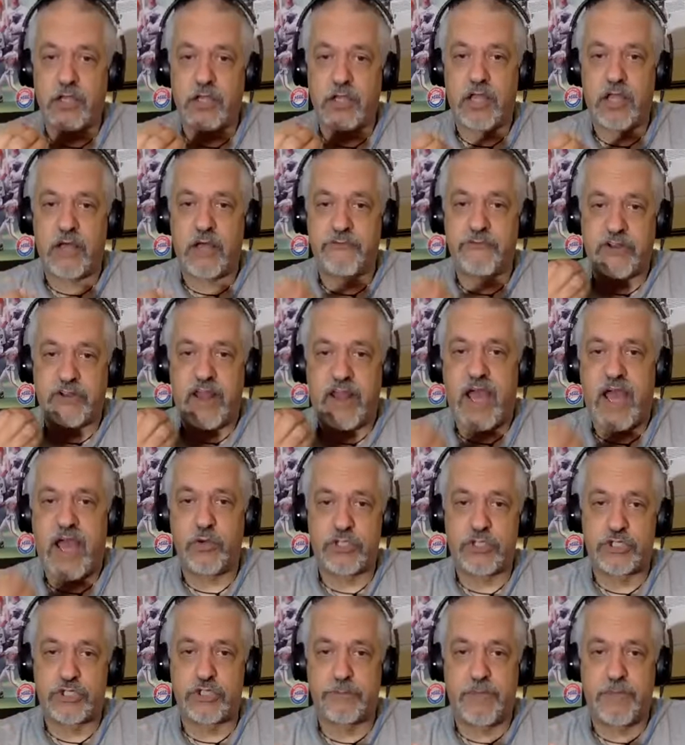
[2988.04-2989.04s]
a glove and
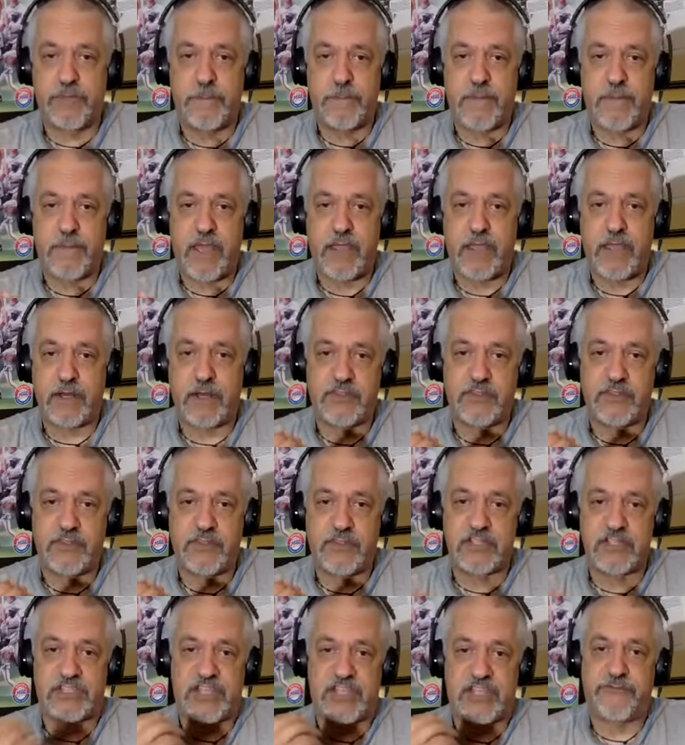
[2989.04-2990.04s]
how it should be made
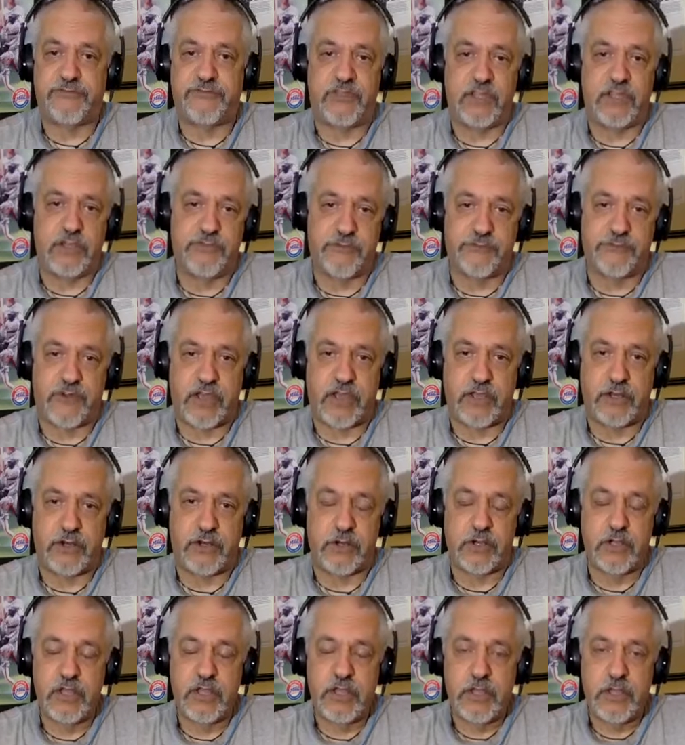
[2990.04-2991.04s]
and the safety of the
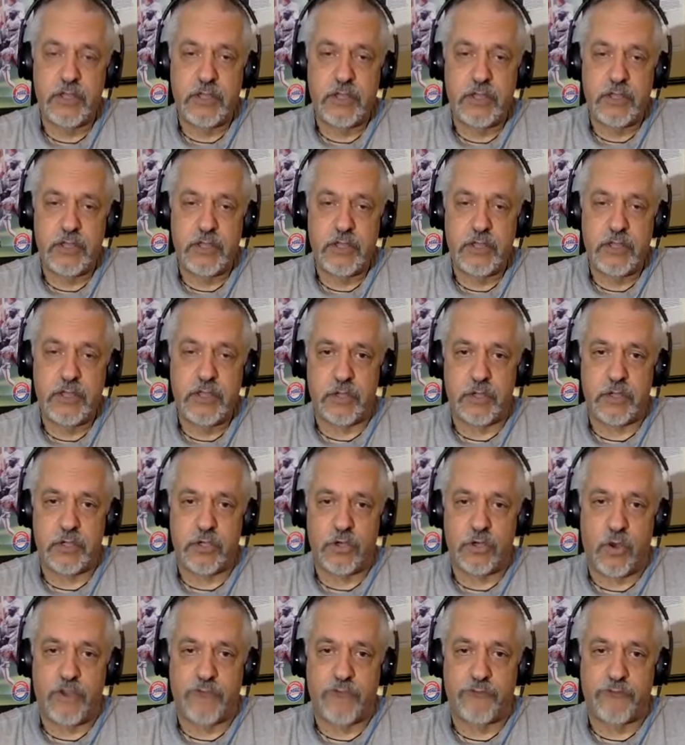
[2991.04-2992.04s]
fighter,
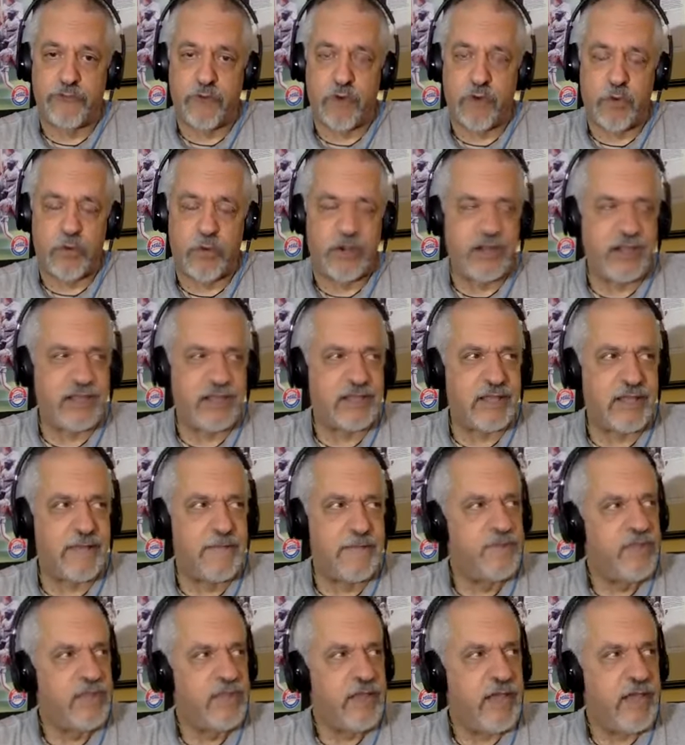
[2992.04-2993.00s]
going forward.